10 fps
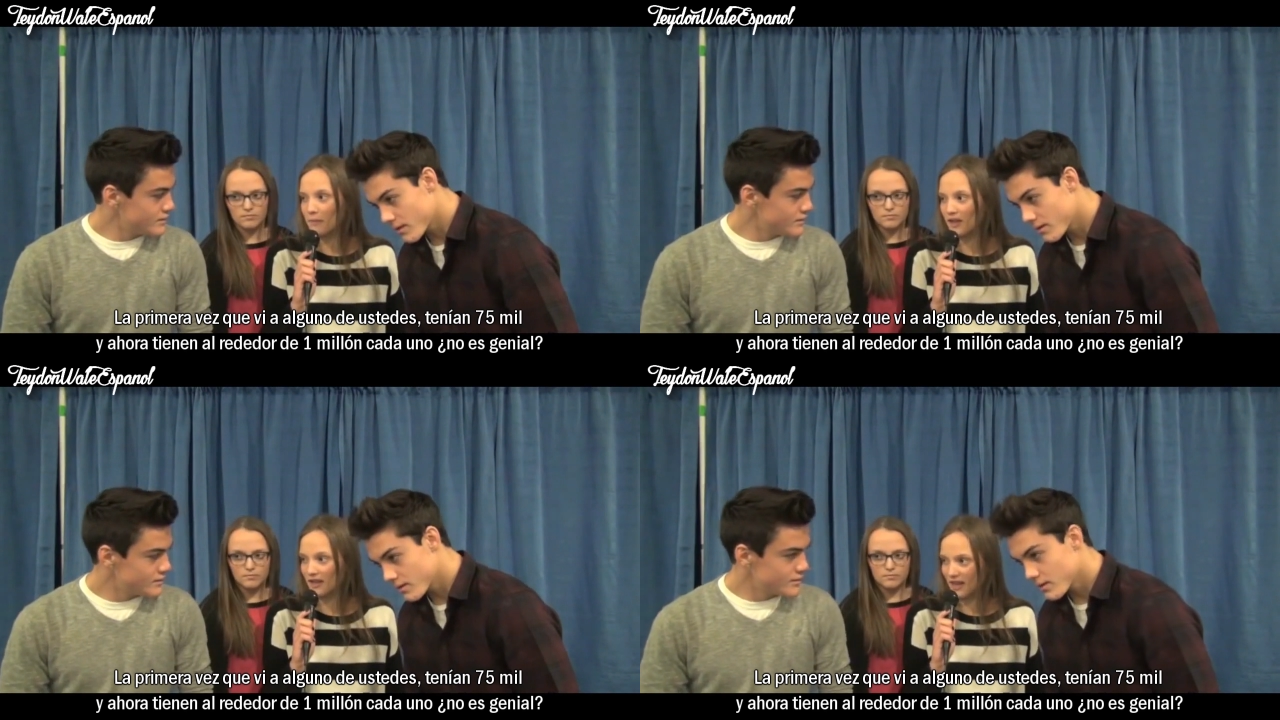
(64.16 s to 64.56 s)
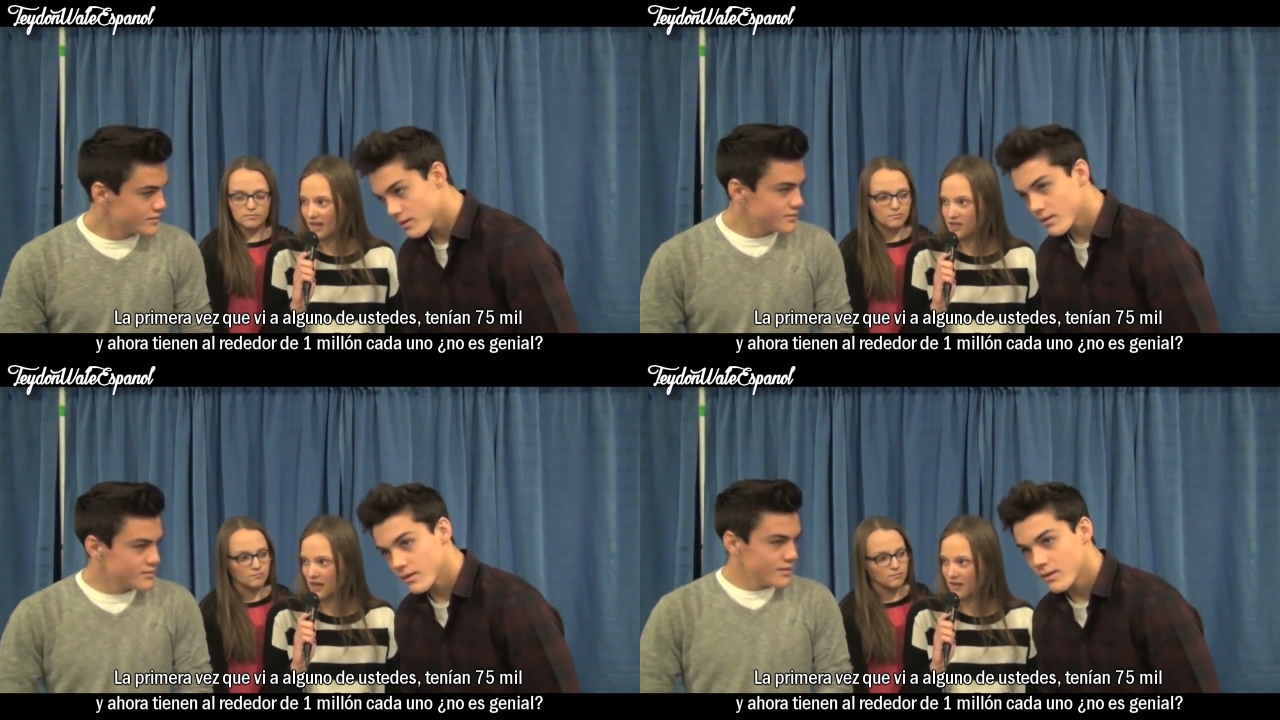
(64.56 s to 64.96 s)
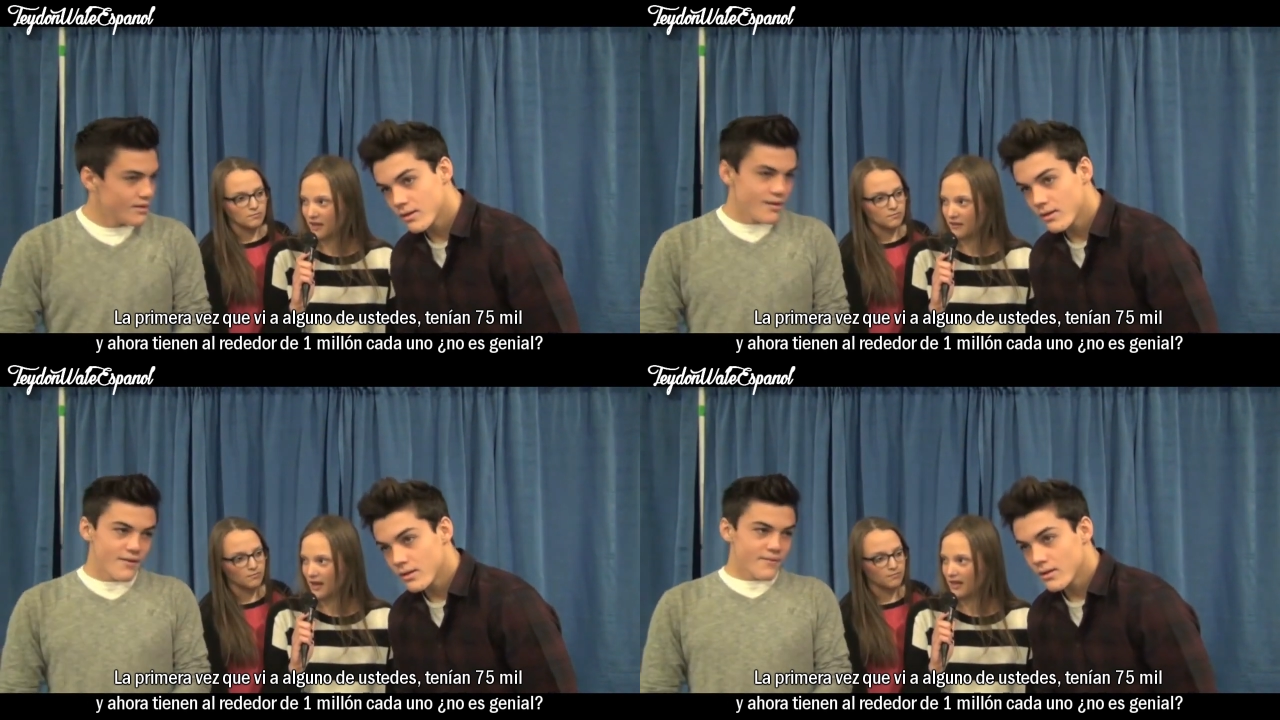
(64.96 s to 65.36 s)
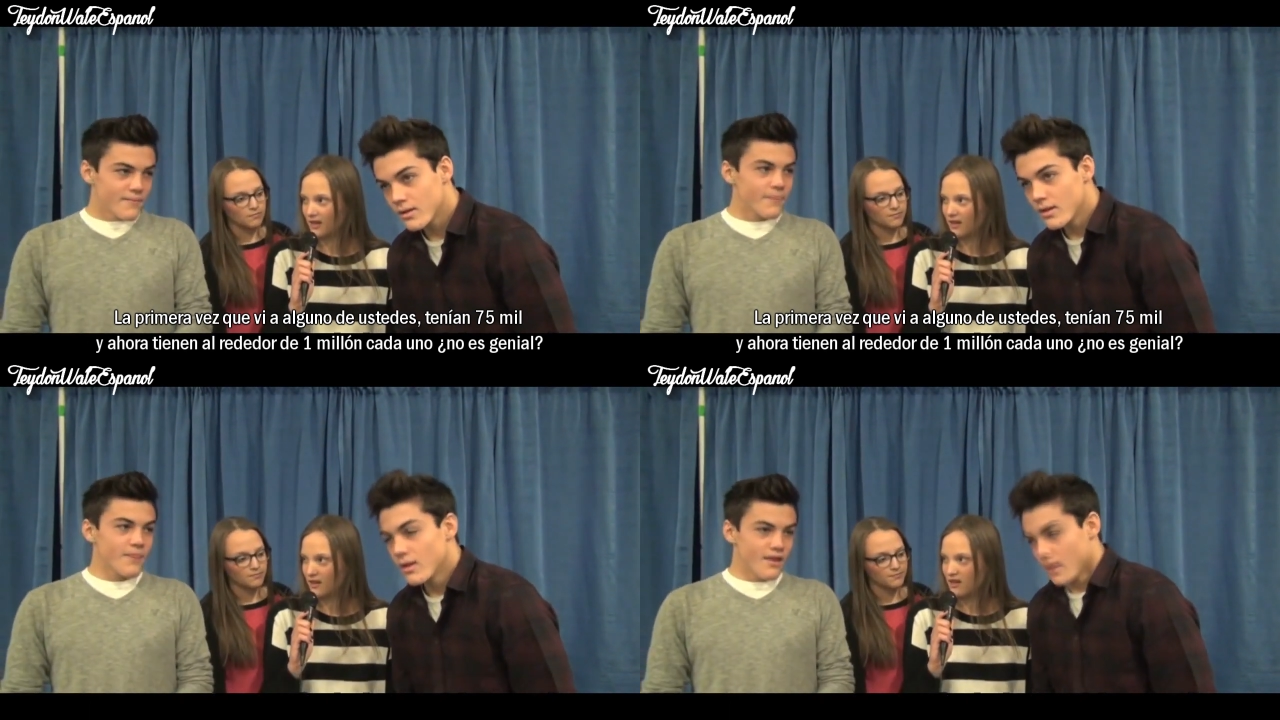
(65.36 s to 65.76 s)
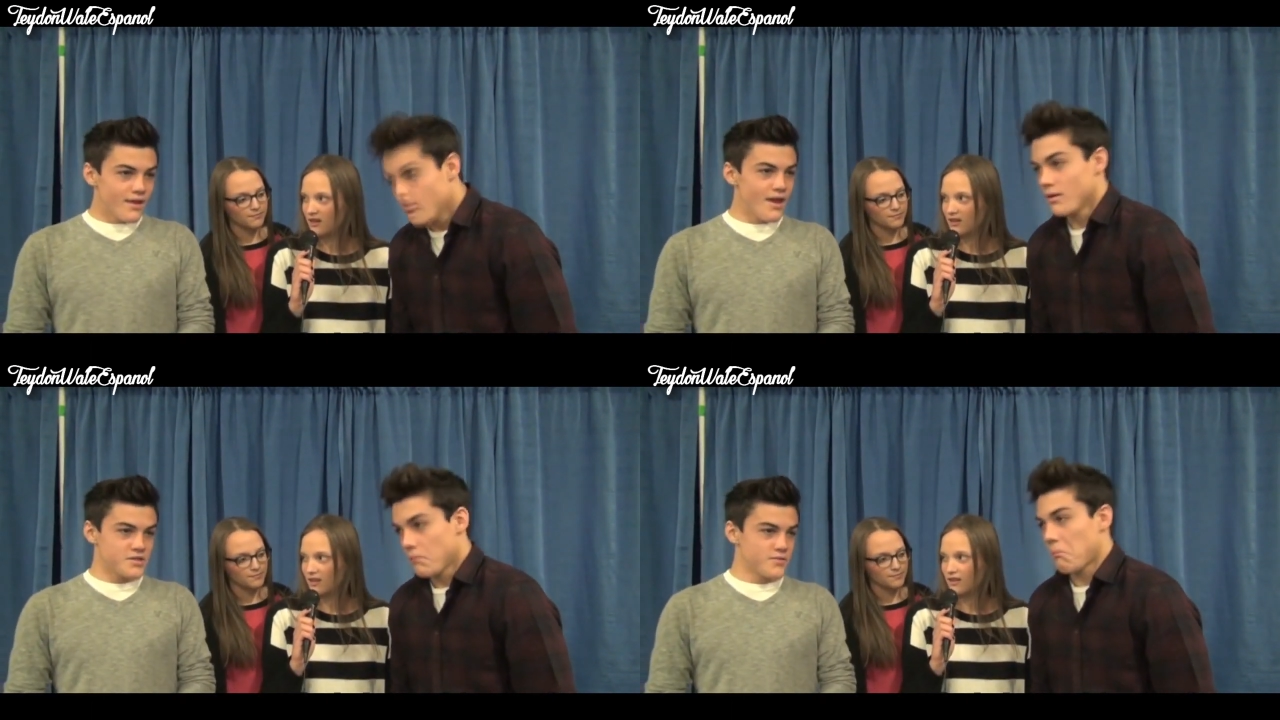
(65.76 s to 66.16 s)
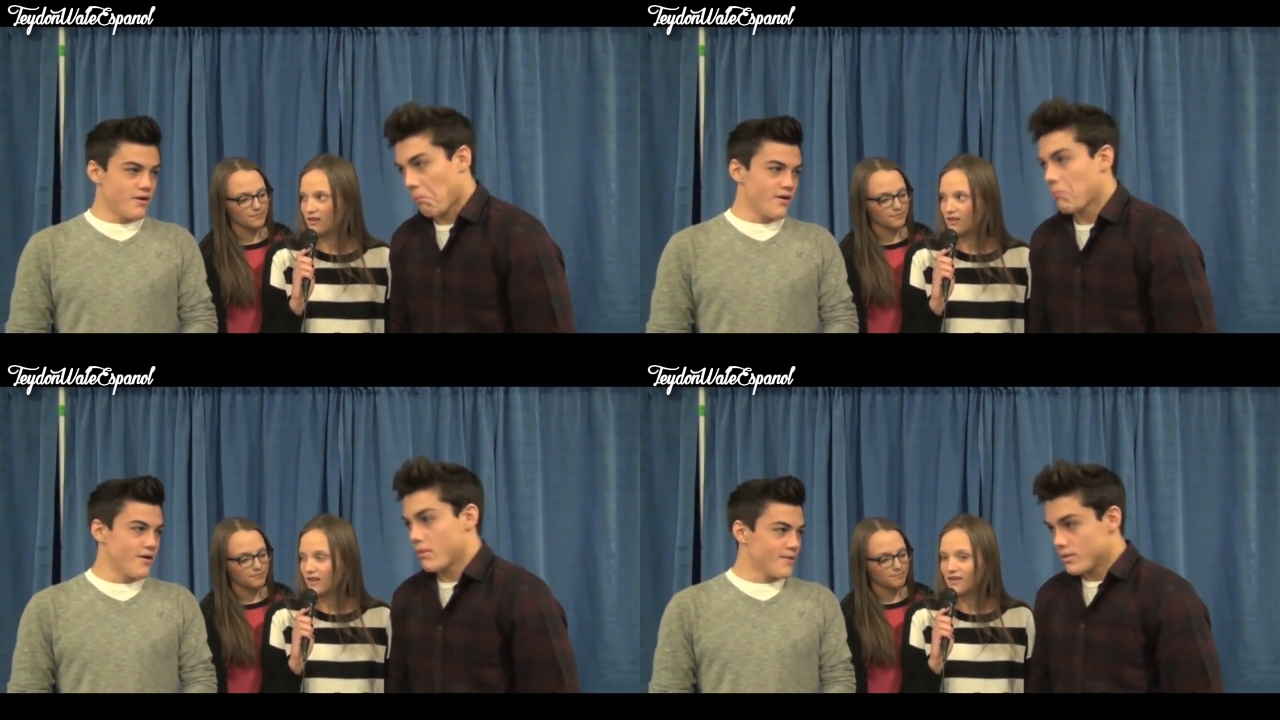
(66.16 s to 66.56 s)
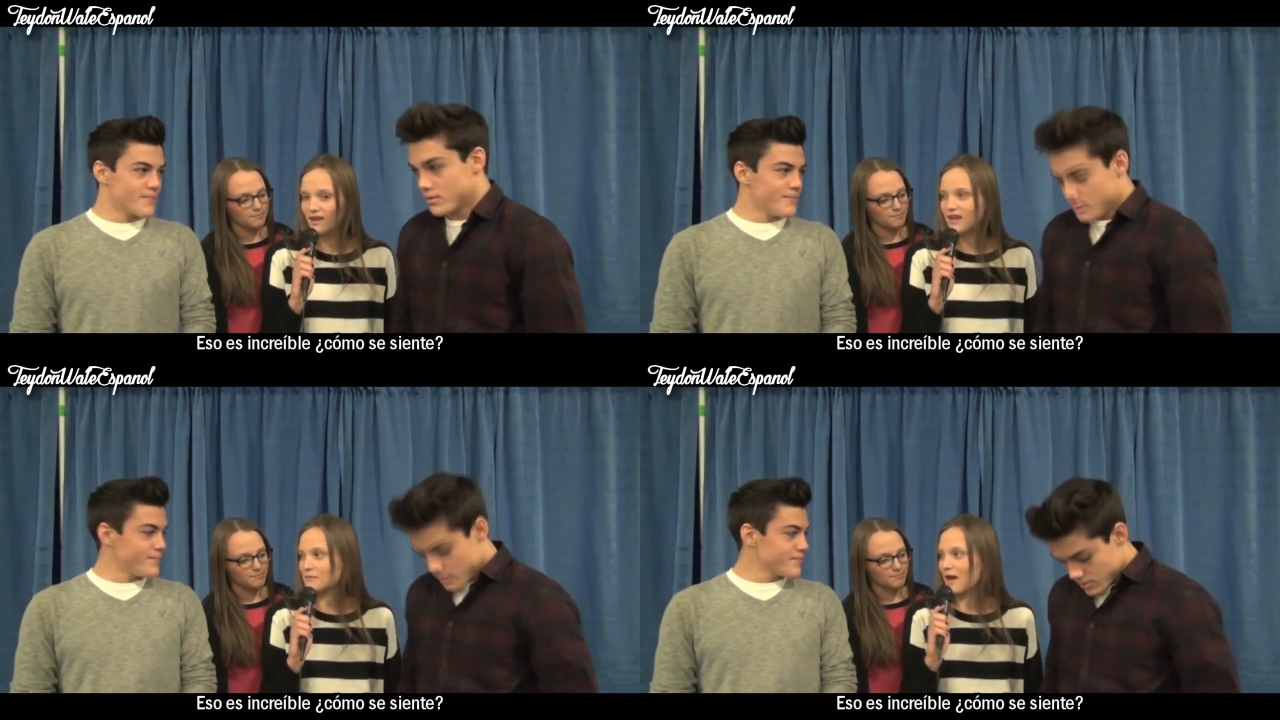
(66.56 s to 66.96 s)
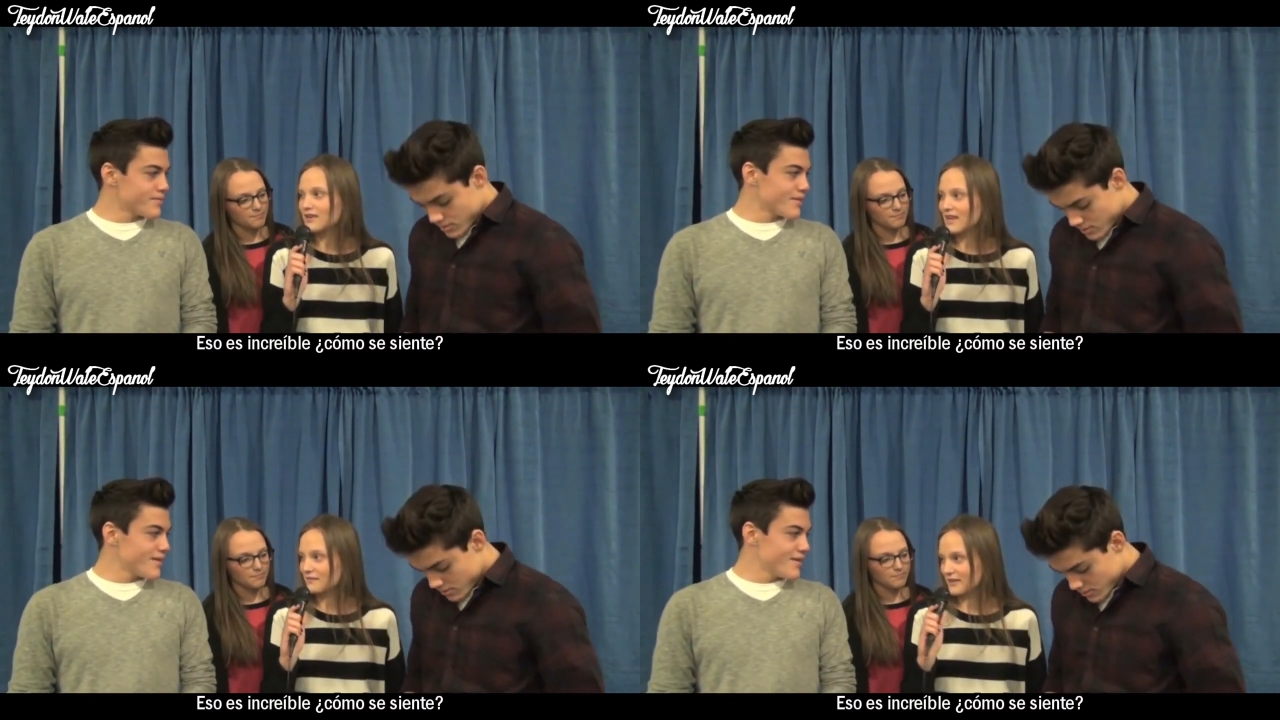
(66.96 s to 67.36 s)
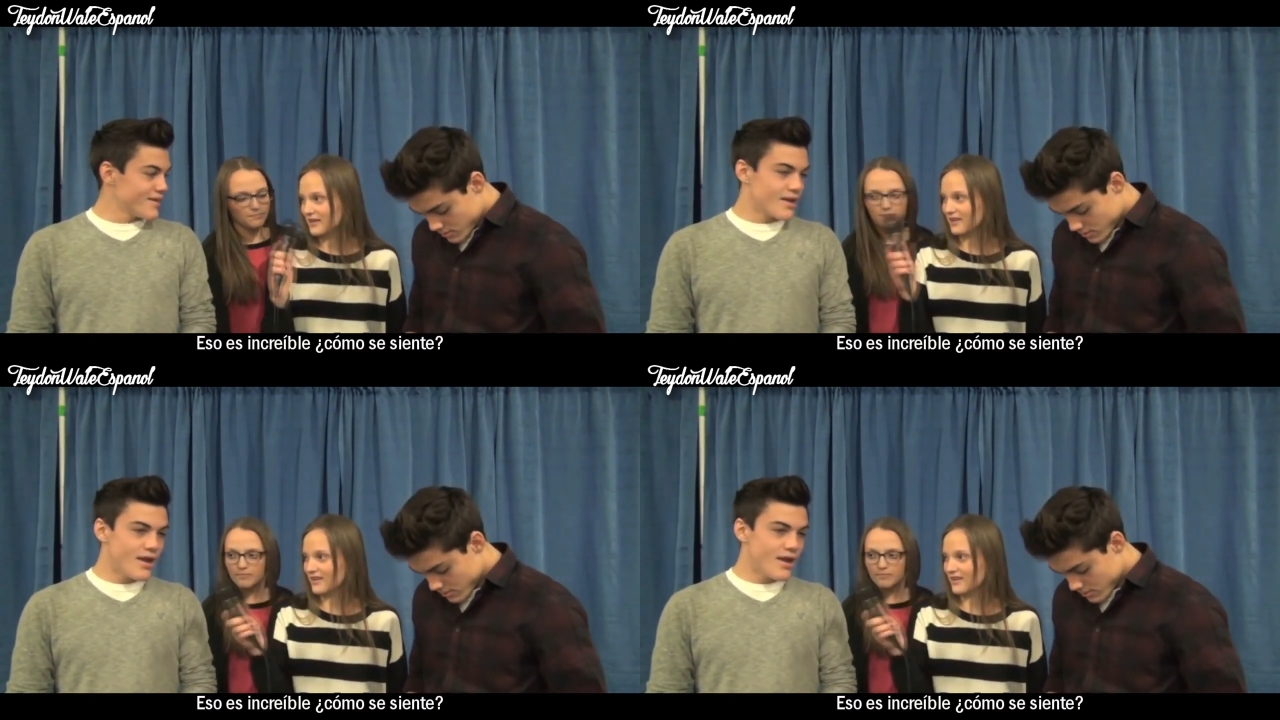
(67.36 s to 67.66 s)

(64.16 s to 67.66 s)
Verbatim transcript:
Speaker 1: a million each, I think, right? Yes, That's awesome. How does that feel?